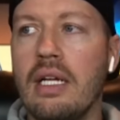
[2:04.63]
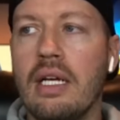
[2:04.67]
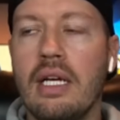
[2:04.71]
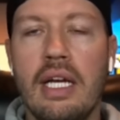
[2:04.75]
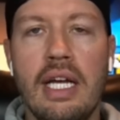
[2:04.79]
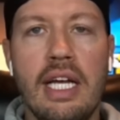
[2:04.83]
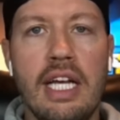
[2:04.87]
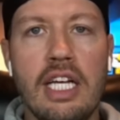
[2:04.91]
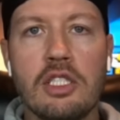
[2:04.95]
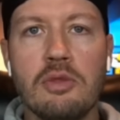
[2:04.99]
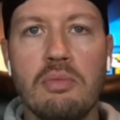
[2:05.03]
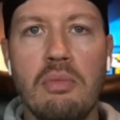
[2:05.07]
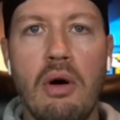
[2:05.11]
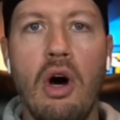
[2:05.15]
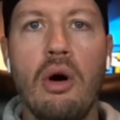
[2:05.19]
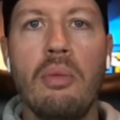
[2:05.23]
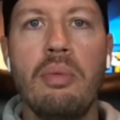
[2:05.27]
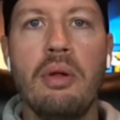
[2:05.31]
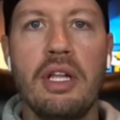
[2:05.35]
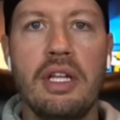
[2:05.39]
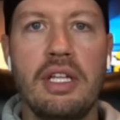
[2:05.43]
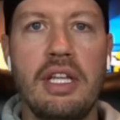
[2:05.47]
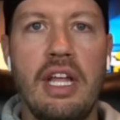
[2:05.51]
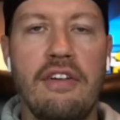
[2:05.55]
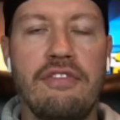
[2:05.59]
He is
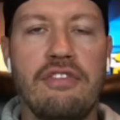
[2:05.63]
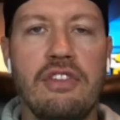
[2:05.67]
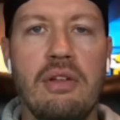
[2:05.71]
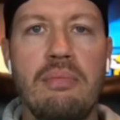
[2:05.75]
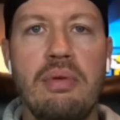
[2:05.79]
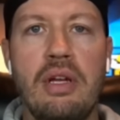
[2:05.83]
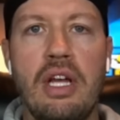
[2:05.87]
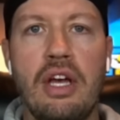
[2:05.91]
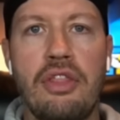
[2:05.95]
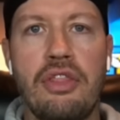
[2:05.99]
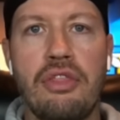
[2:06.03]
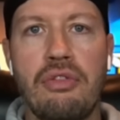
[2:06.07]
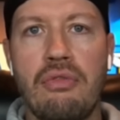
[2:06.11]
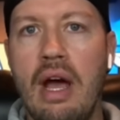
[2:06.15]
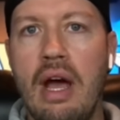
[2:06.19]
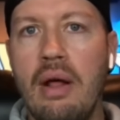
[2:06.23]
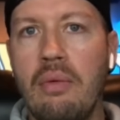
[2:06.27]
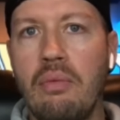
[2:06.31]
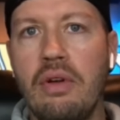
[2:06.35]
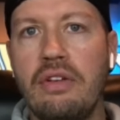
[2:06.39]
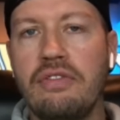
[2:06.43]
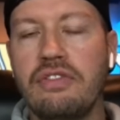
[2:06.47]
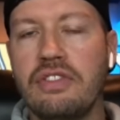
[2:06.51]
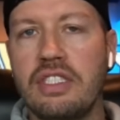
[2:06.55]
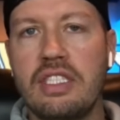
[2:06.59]
mobile enough to be a threat.
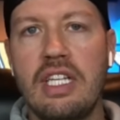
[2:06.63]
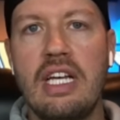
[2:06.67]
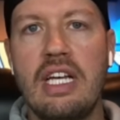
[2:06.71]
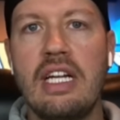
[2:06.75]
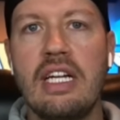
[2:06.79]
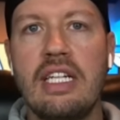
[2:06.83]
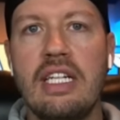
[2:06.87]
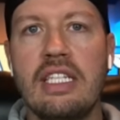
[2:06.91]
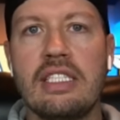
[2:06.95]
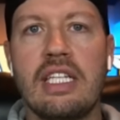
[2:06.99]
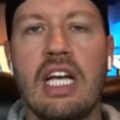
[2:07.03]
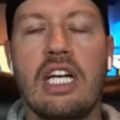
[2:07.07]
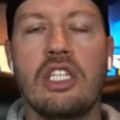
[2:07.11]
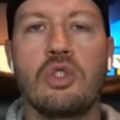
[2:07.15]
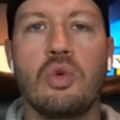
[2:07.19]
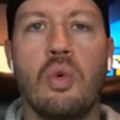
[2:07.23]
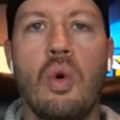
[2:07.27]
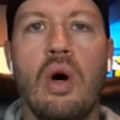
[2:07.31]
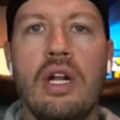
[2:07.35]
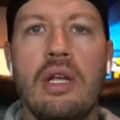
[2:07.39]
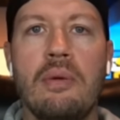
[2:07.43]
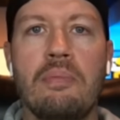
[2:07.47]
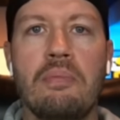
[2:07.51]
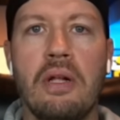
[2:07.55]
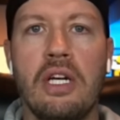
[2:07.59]
We've seen it. He's got
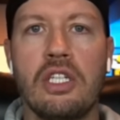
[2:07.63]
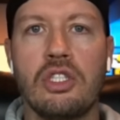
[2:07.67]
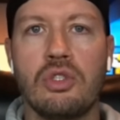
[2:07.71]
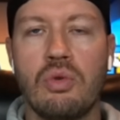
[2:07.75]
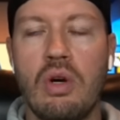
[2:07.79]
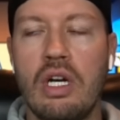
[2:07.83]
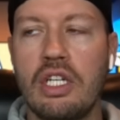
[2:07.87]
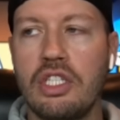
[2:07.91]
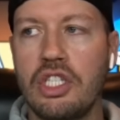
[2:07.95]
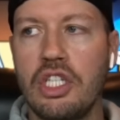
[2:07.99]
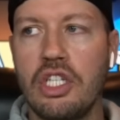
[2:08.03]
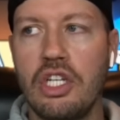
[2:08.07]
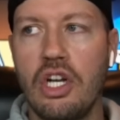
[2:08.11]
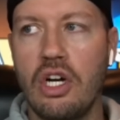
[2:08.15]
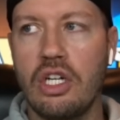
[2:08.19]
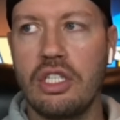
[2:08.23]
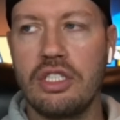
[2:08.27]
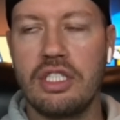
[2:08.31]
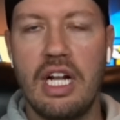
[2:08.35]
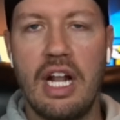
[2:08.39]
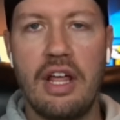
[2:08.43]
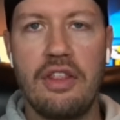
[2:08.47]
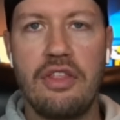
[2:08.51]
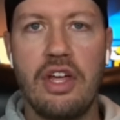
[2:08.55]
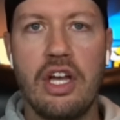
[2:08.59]
20 plus rushing yards,
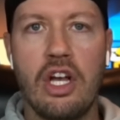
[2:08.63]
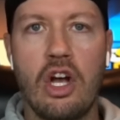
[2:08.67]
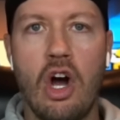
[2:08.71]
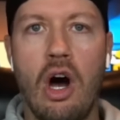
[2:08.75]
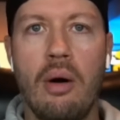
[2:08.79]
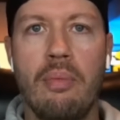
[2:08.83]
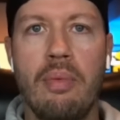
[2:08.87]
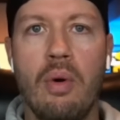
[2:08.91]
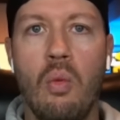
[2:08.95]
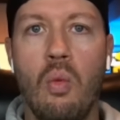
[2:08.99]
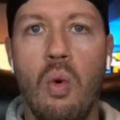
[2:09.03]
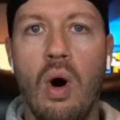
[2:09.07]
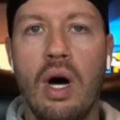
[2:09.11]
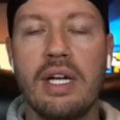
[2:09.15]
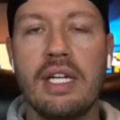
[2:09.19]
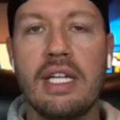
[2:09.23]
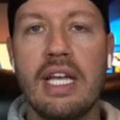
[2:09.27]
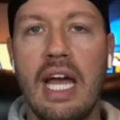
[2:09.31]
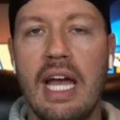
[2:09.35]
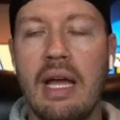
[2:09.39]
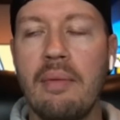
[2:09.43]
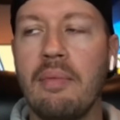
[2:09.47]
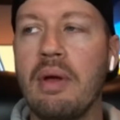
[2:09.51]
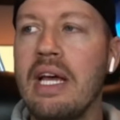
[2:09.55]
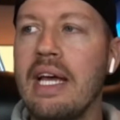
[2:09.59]
and I think all but one
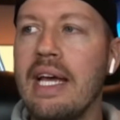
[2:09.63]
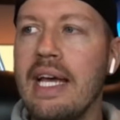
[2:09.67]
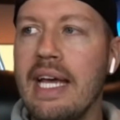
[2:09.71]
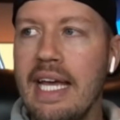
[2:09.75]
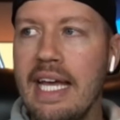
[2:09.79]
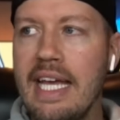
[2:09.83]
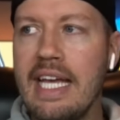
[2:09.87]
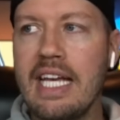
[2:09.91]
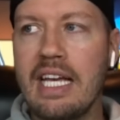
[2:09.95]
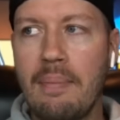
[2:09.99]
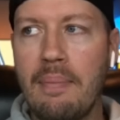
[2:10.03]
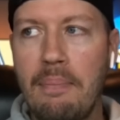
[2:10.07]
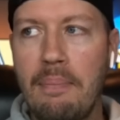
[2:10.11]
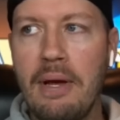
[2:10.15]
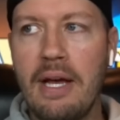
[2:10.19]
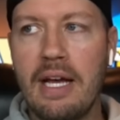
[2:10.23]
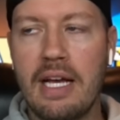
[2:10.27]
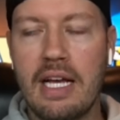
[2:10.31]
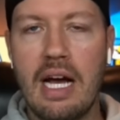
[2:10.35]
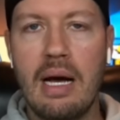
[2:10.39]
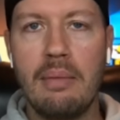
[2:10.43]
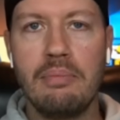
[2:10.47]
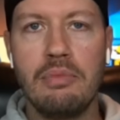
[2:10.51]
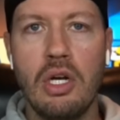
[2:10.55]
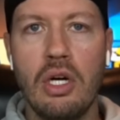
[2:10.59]
game. He can pick
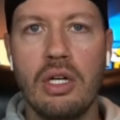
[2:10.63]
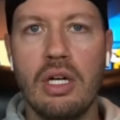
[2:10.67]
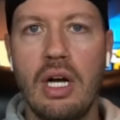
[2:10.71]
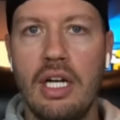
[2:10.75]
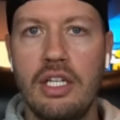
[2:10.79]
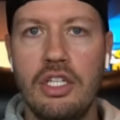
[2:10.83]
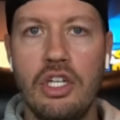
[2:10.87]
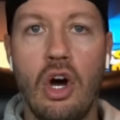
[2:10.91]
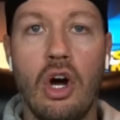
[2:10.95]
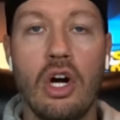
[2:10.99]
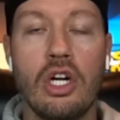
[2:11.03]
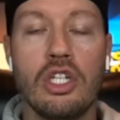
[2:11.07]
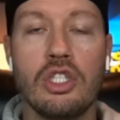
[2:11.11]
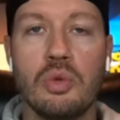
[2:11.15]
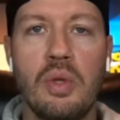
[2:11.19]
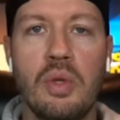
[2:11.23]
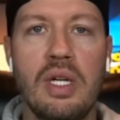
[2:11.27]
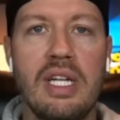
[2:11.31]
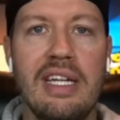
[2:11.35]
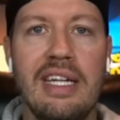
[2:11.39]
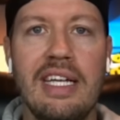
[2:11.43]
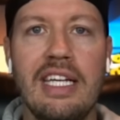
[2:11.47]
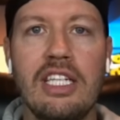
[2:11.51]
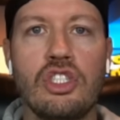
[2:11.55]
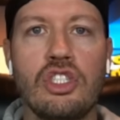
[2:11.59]
up uh, yards when he
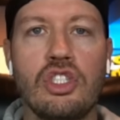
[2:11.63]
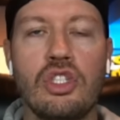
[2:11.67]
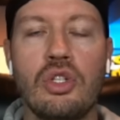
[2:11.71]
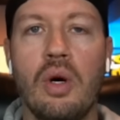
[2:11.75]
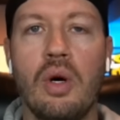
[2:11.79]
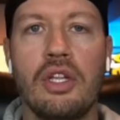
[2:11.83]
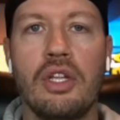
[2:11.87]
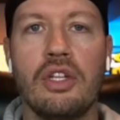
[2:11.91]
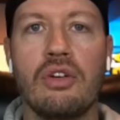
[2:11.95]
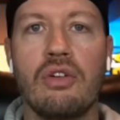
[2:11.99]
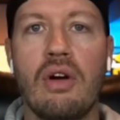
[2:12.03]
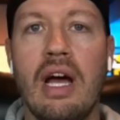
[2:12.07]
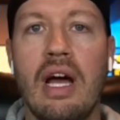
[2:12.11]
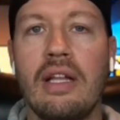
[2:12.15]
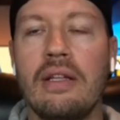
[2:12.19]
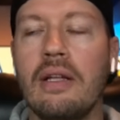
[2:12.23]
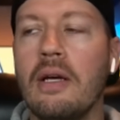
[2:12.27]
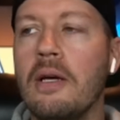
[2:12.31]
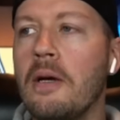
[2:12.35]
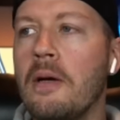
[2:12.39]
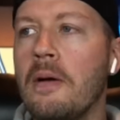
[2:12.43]
needs to on the ground.